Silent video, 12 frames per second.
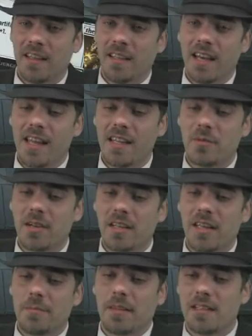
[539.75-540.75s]
Yeah, I think we're going
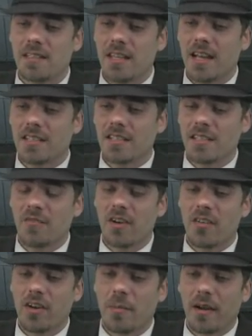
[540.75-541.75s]
to keep this. The Ozolith,
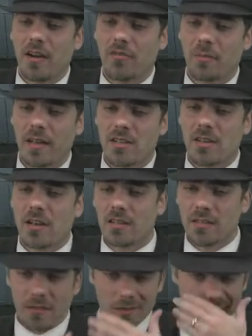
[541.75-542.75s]
very, very powerful magic card.